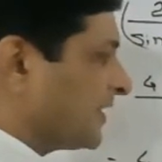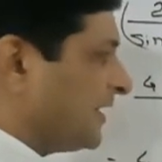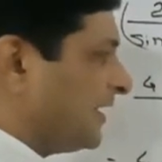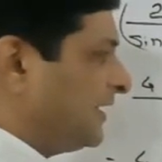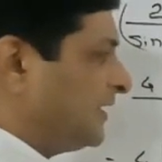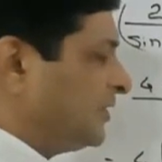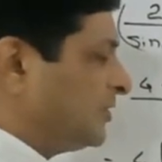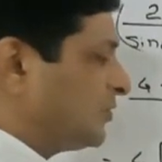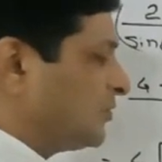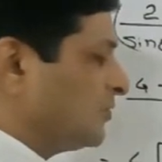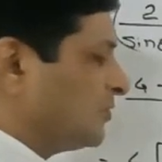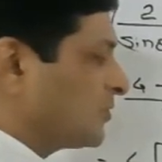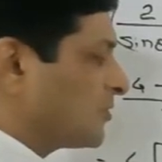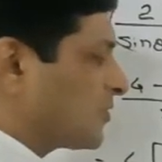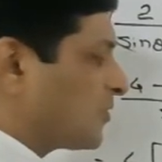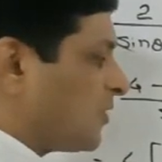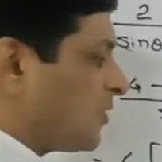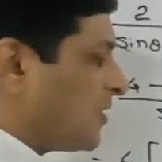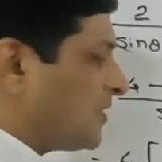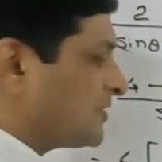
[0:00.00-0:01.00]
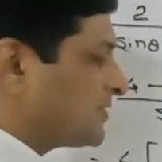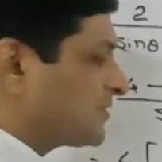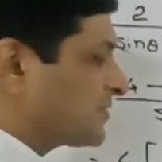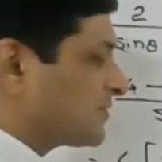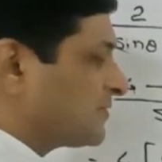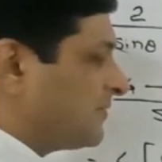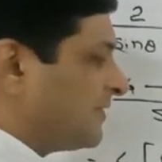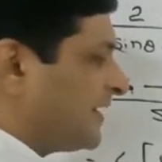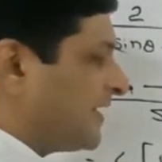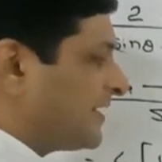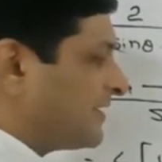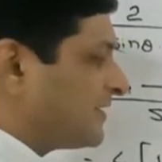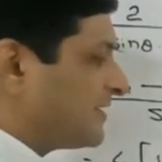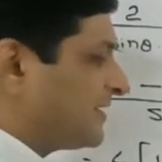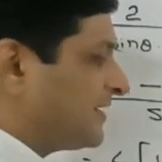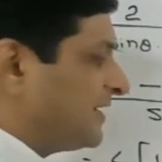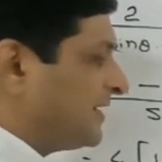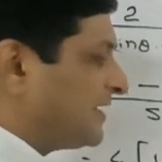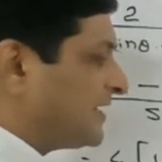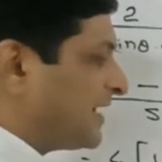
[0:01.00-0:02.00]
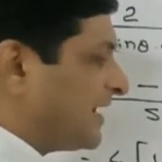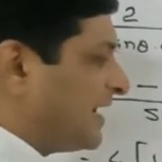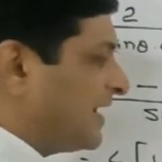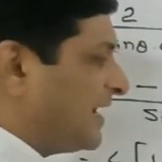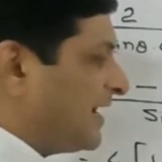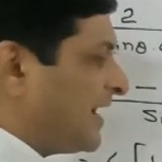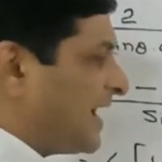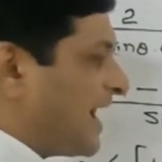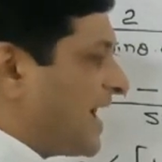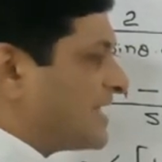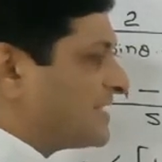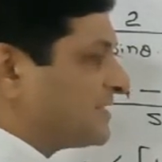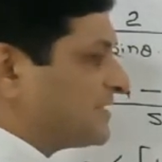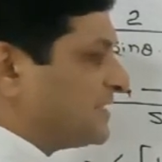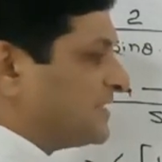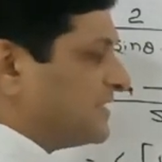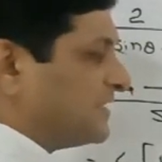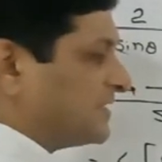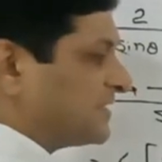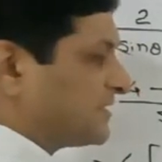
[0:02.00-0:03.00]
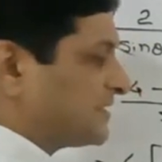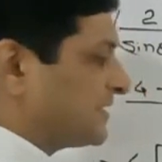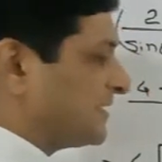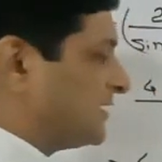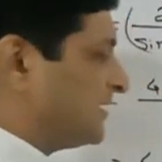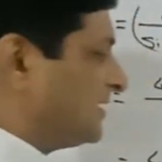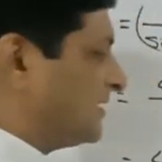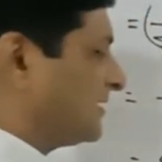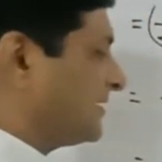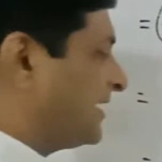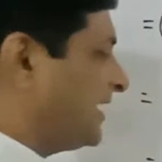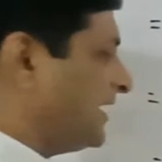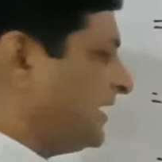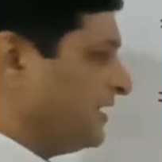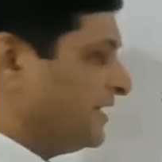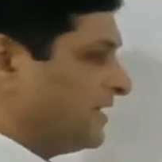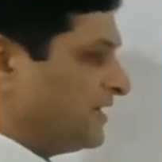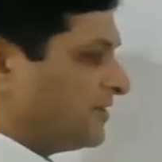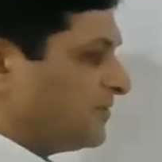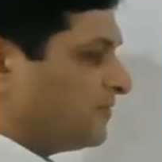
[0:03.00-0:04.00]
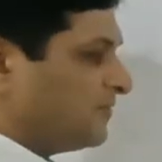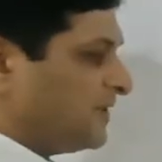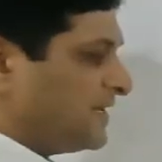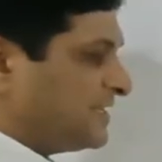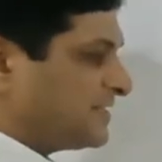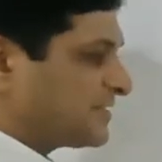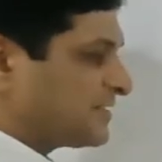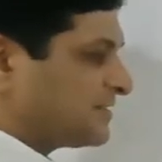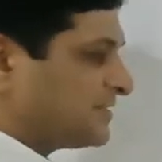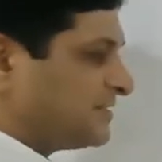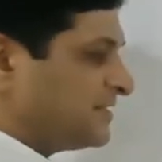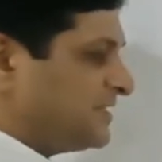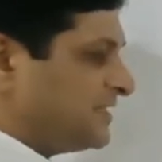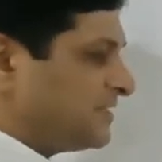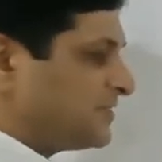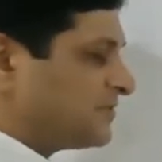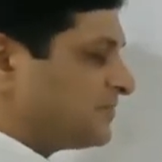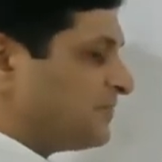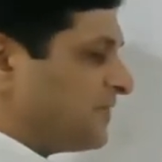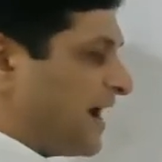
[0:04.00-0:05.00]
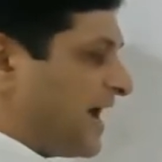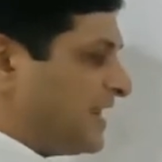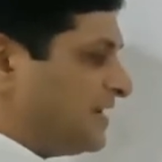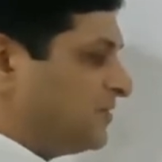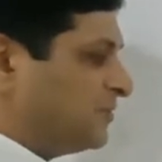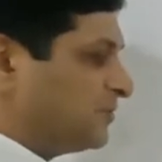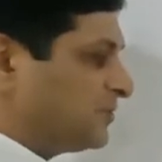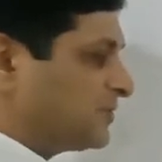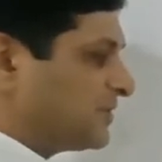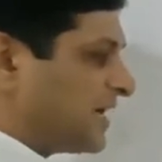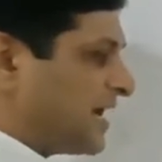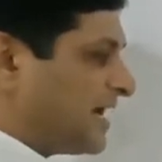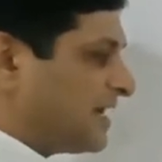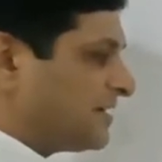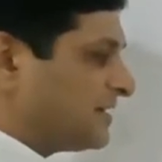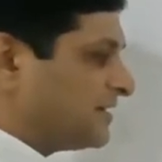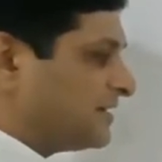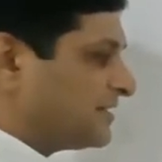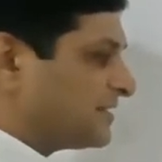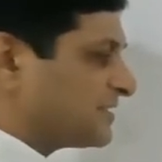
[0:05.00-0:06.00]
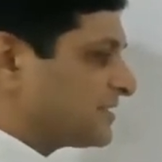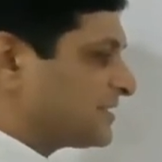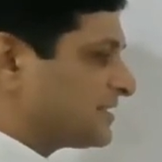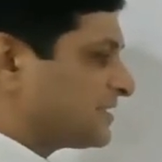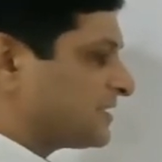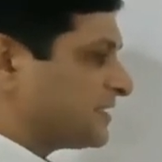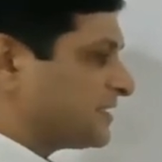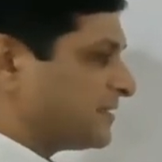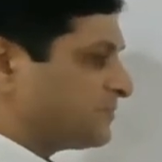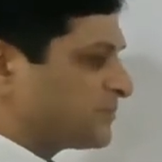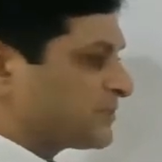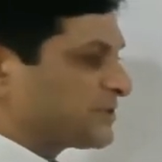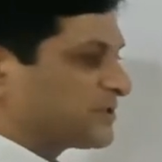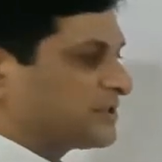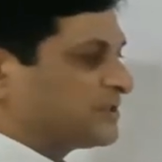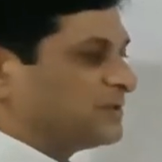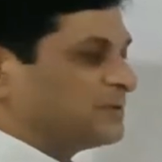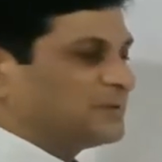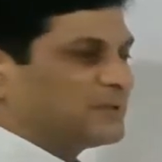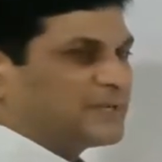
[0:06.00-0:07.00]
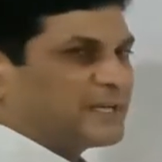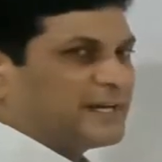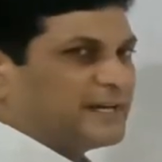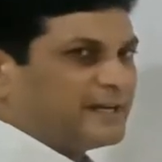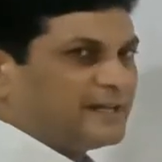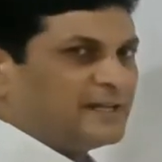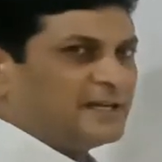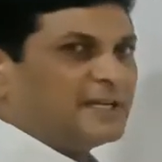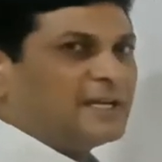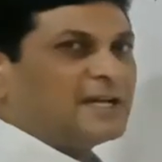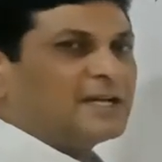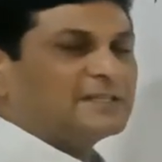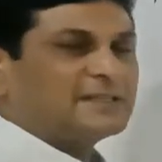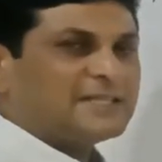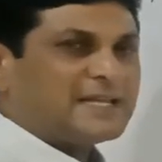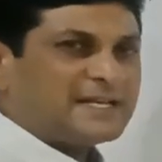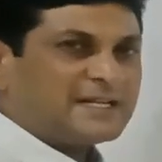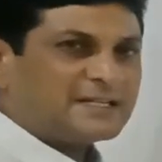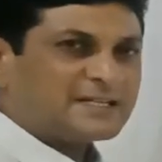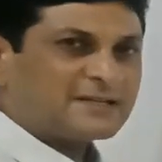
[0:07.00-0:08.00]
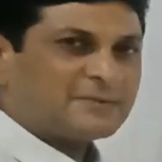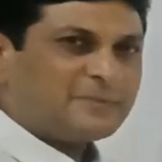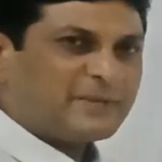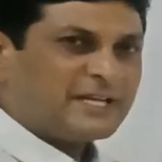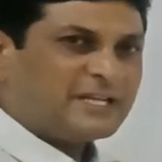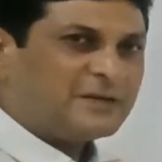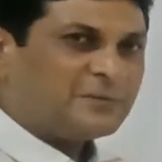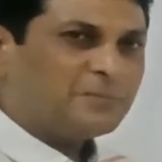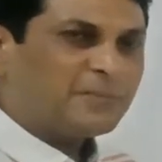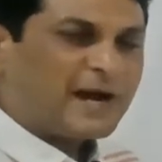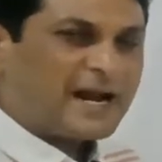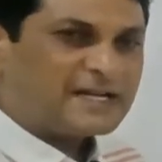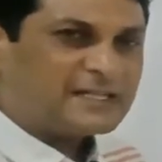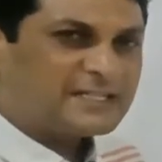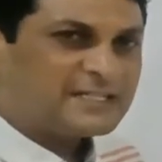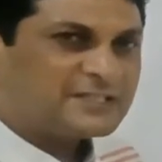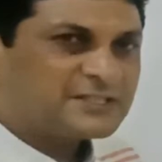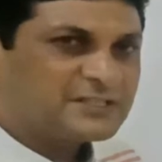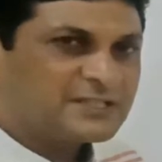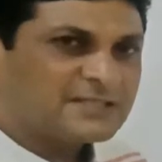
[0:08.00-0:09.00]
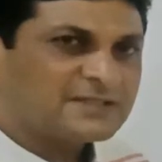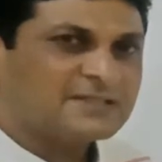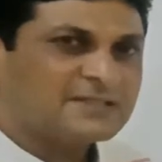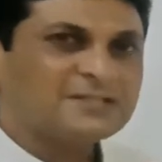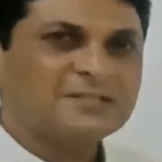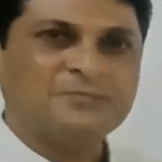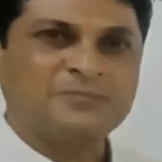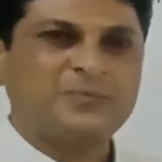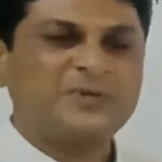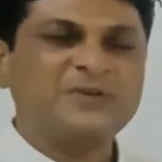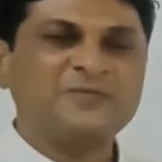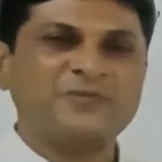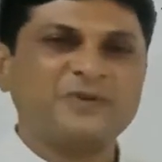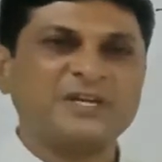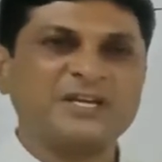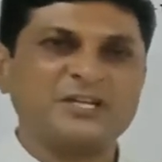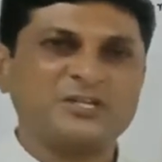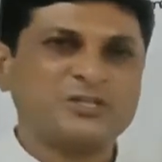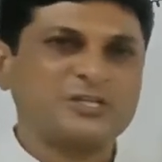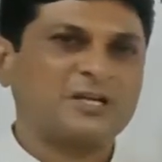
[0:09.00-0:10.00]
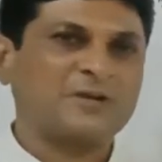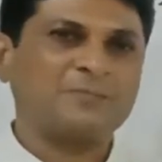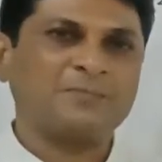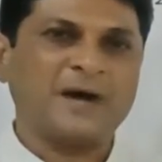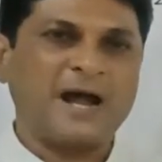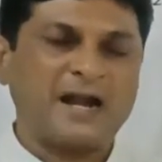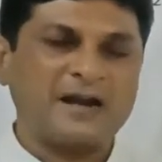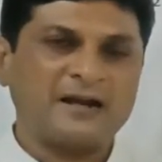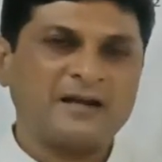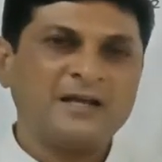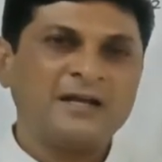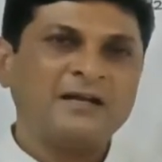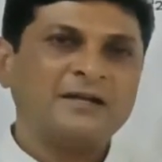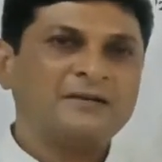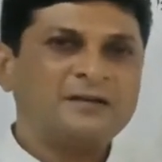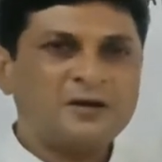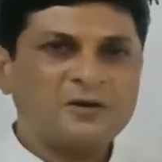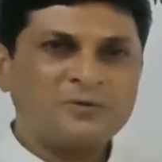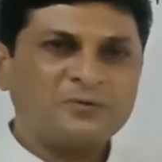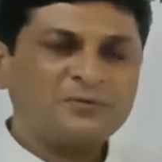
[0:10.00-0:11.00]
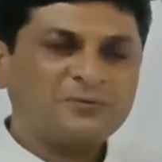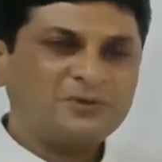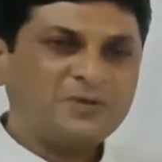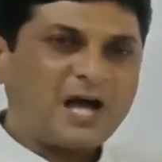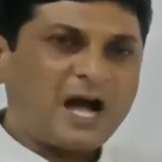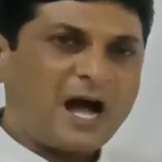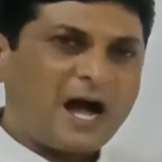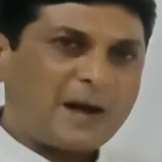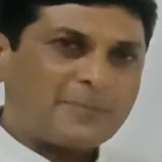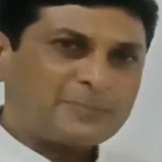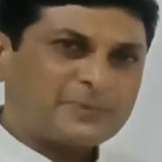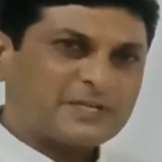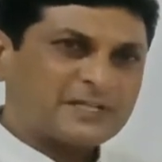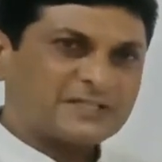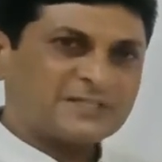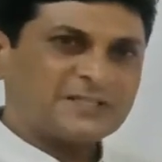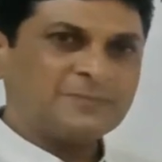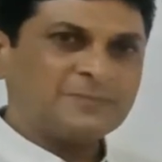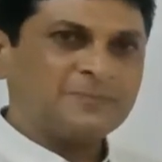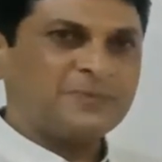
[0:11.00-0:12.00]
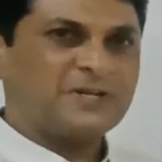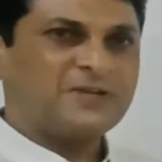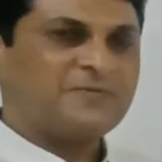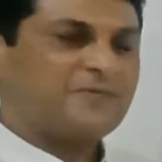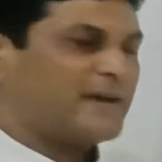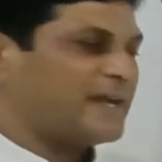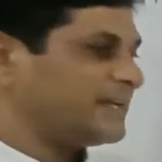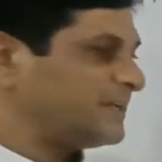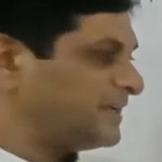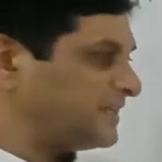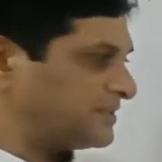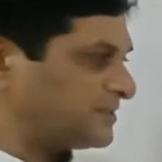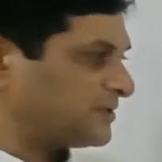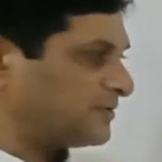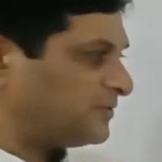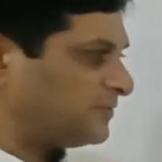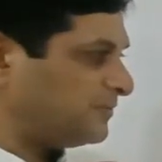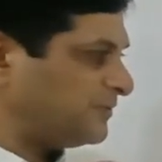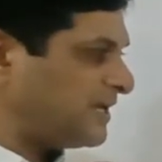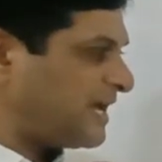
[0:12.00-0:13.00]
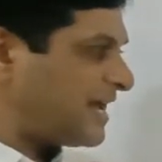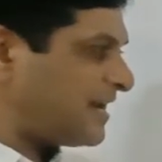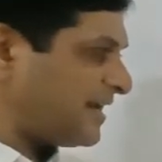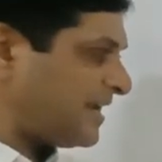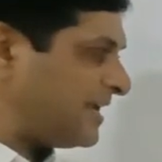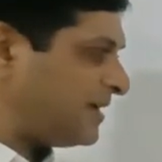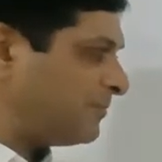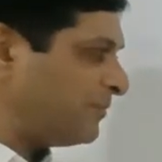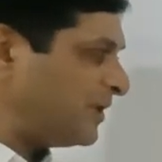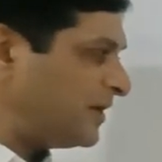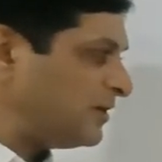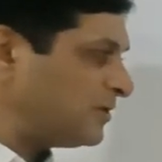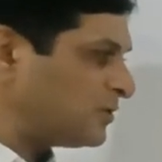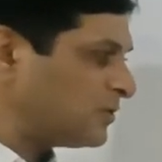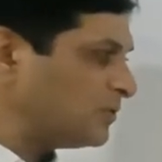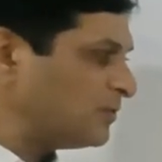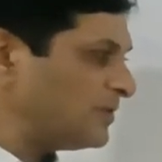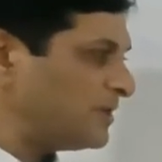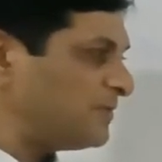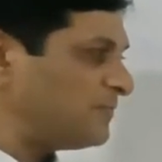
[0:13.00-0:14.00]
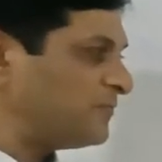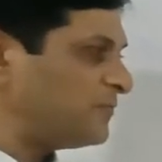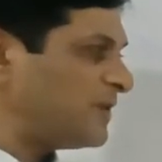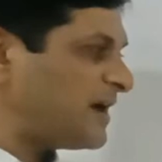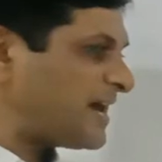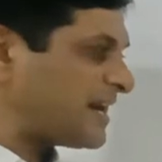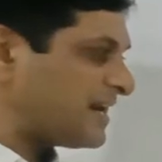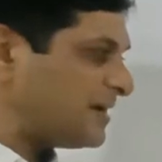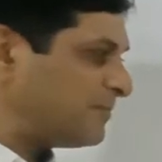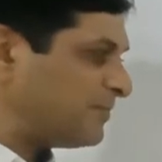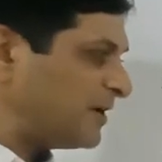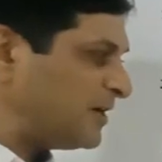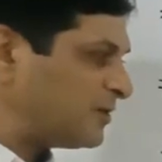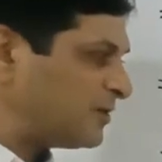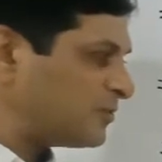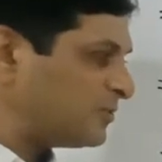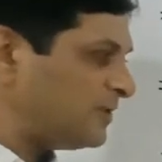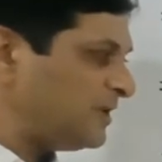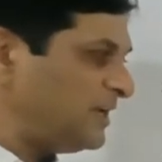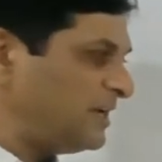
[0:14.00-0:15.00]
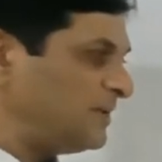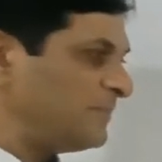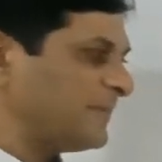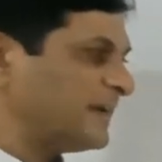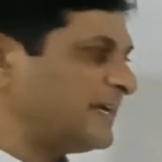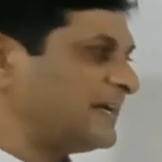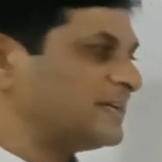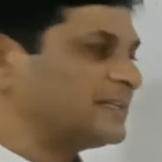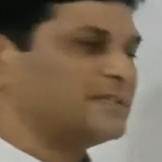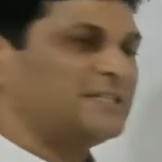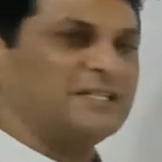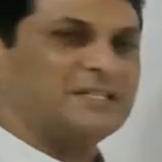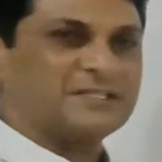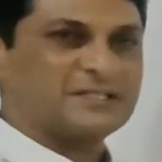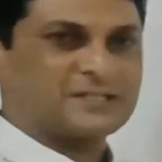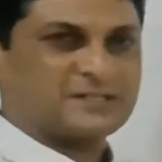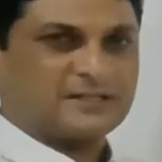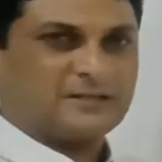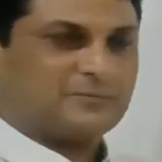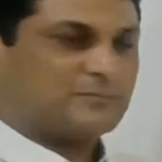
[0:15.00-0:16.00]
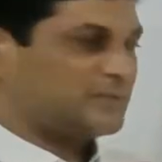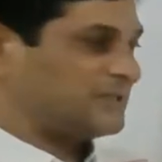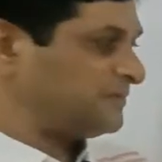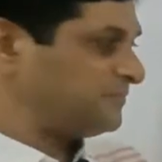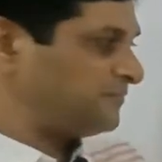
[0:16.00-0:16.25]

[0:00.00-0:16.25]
into cos square theta as it is. Okay, once these values are substituted, then remaining part is just simplification part. Now after simplifying it, we are able to, if we are able to eliminate this term,